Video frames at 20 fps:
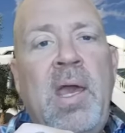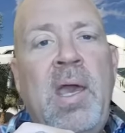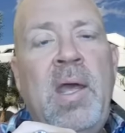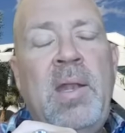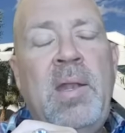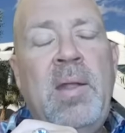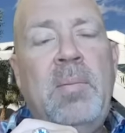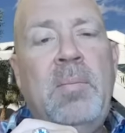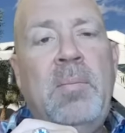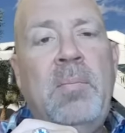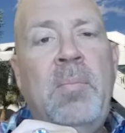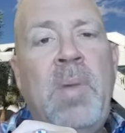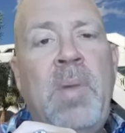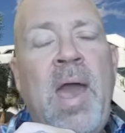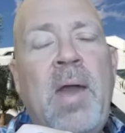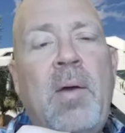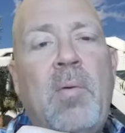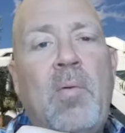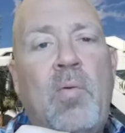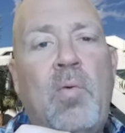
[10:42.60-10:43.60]
And
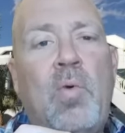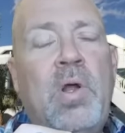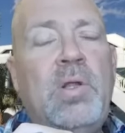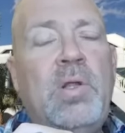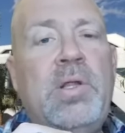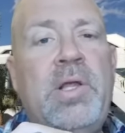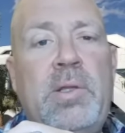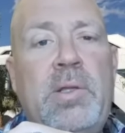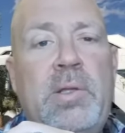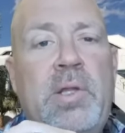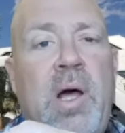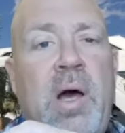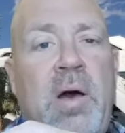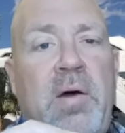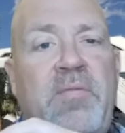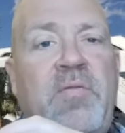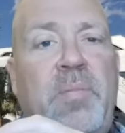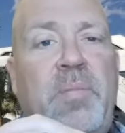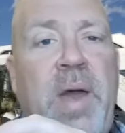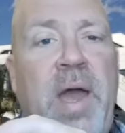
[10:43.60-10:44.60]
Matt really
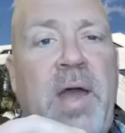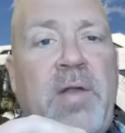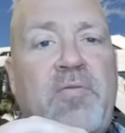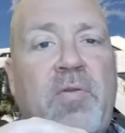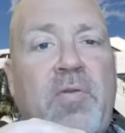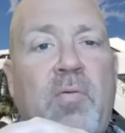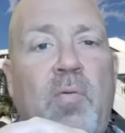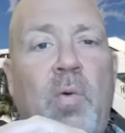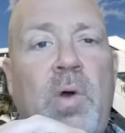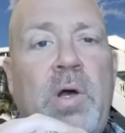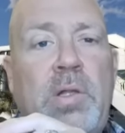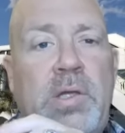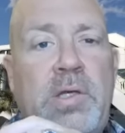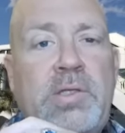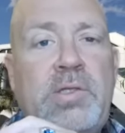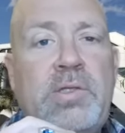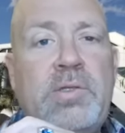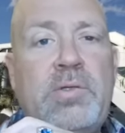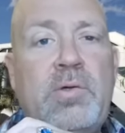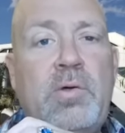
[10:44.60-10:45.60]
loved Patrick
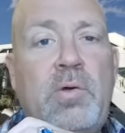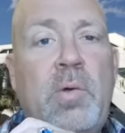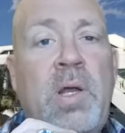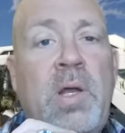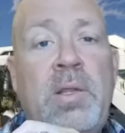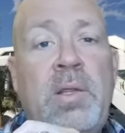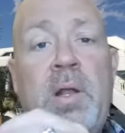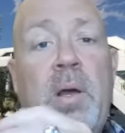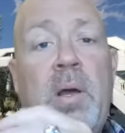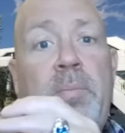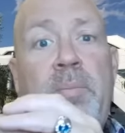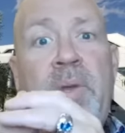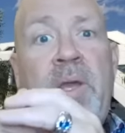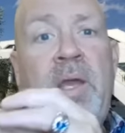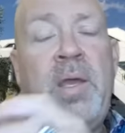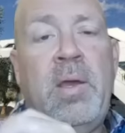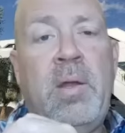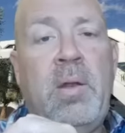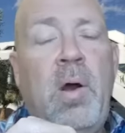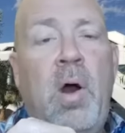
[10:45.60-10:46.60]
Willis, who ended up
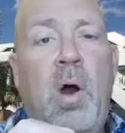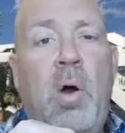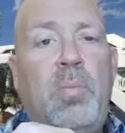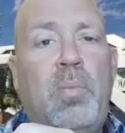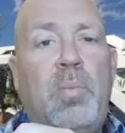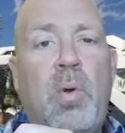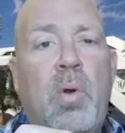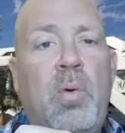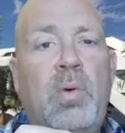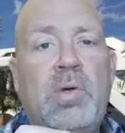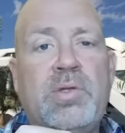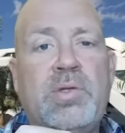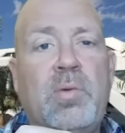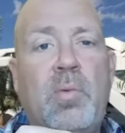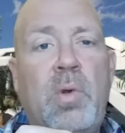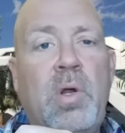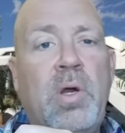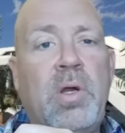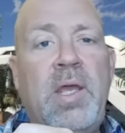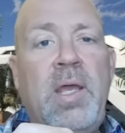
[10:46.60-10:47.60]
being an all-pro as
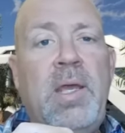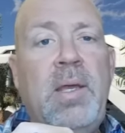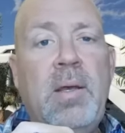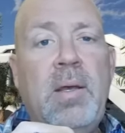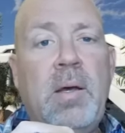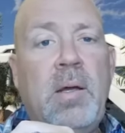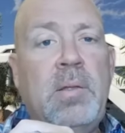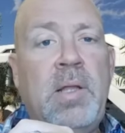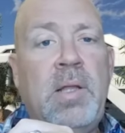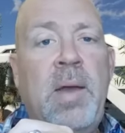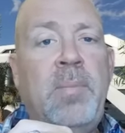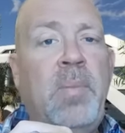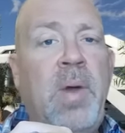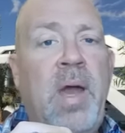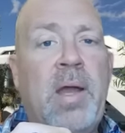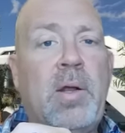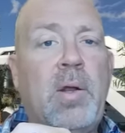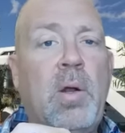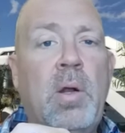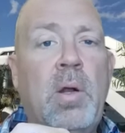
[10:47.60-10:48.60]
a rookie, a
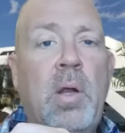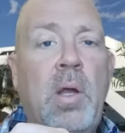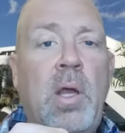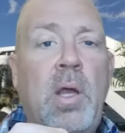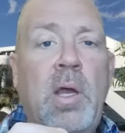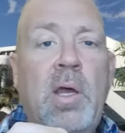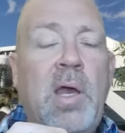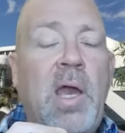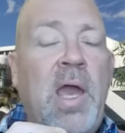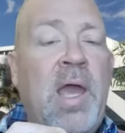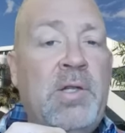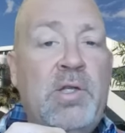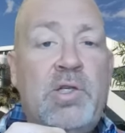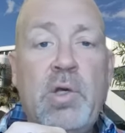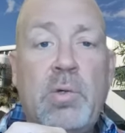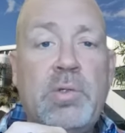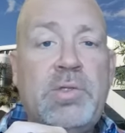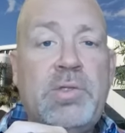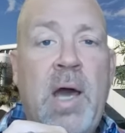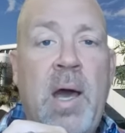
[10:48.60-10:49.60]
linebacker, and
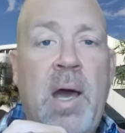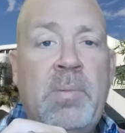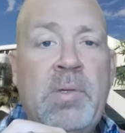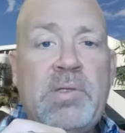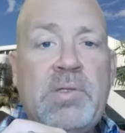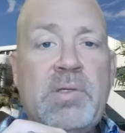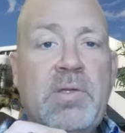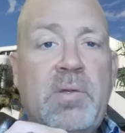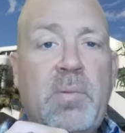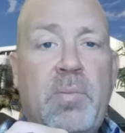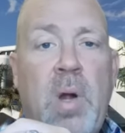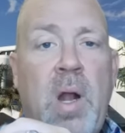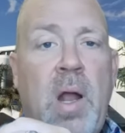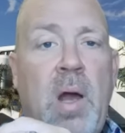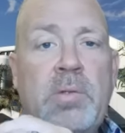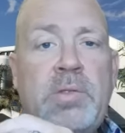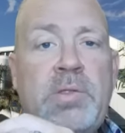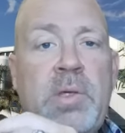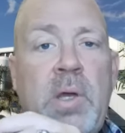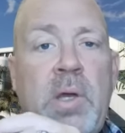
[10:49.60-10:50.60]
Joe Thomas of the
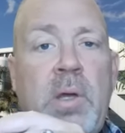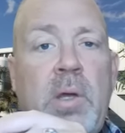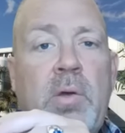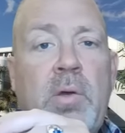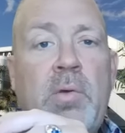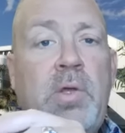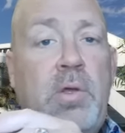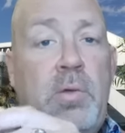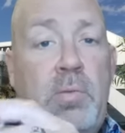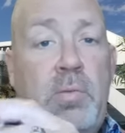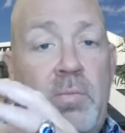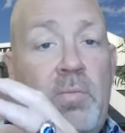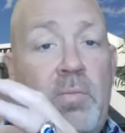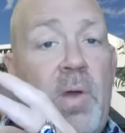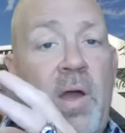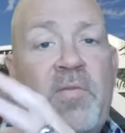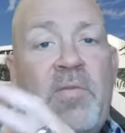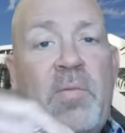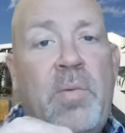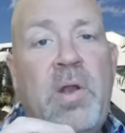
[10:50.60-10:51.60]
Browns, who
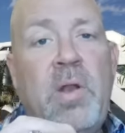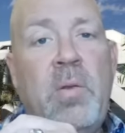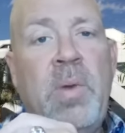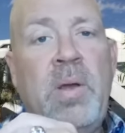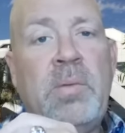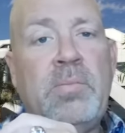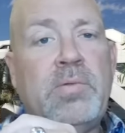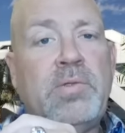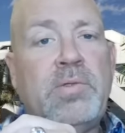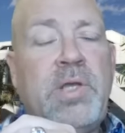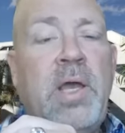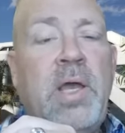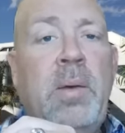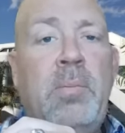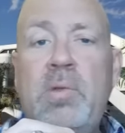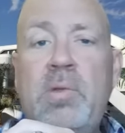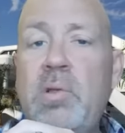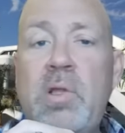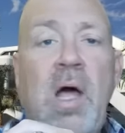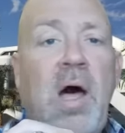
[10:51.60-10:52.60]
everybody remembers
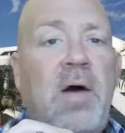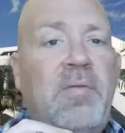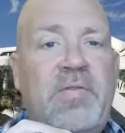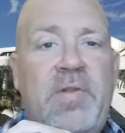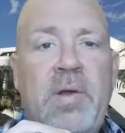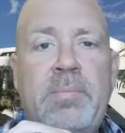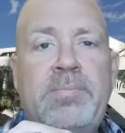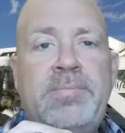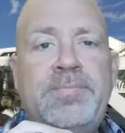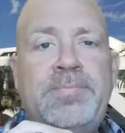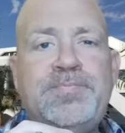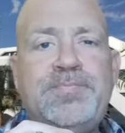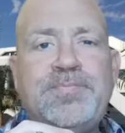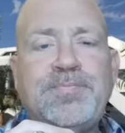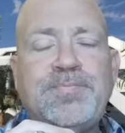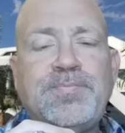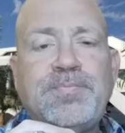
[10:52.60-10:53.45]
him, loved him.